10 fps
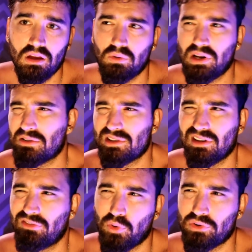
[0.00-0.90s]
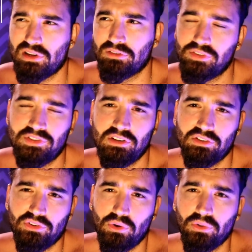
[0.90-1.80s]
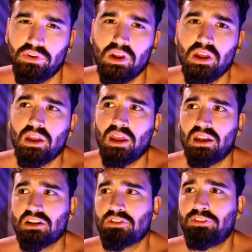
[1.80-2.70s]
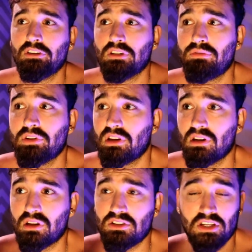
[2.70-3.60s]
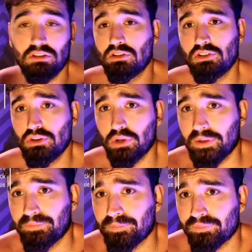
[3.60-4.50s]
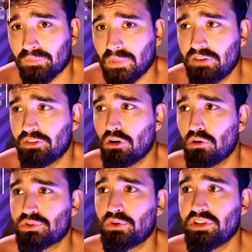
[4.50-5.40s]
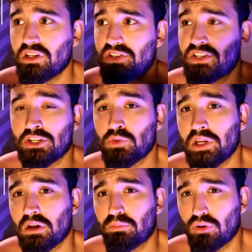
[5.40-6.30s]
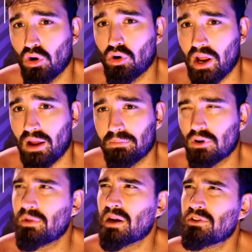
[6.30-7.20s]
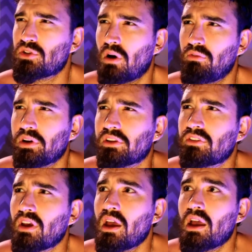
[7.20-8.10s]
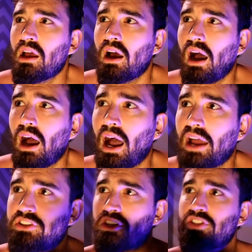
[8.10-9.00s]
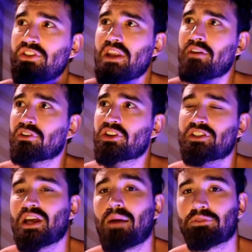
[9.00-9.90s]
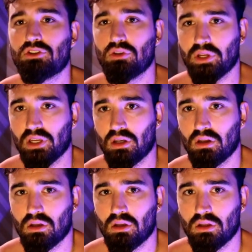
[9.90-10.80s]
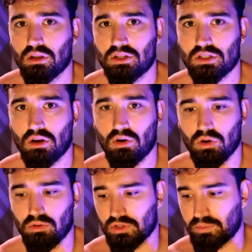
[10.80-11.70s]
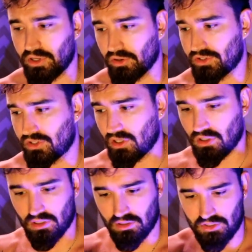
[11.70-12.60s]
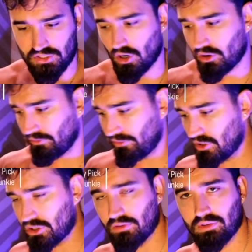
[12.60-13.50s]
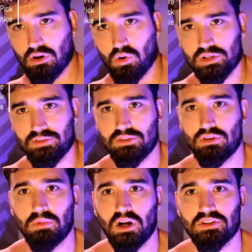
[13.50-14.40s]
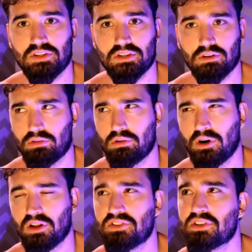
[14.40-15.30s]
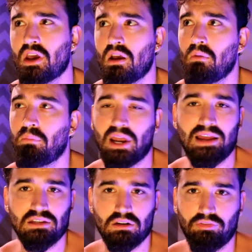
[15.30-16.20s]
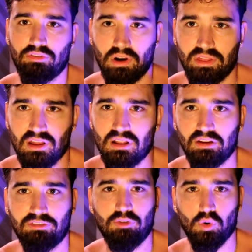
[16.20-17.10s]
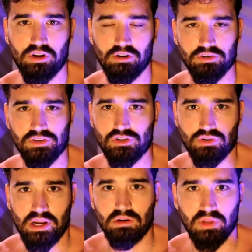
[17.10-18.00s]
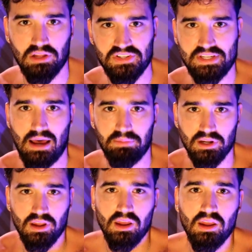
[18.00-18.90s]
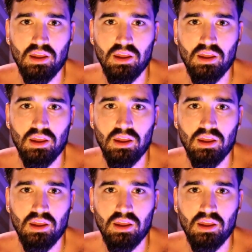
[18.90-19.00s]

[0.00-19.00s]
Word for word: when I was like 14 or 15 years old. And I just fell in love with it and continued to do it even though it was only a six week program, or it might have been 12 weeks, I just never stopped doing it. So it was built to start and finish over the course of two months or three months, but I did it for I think like four years straight without stopping.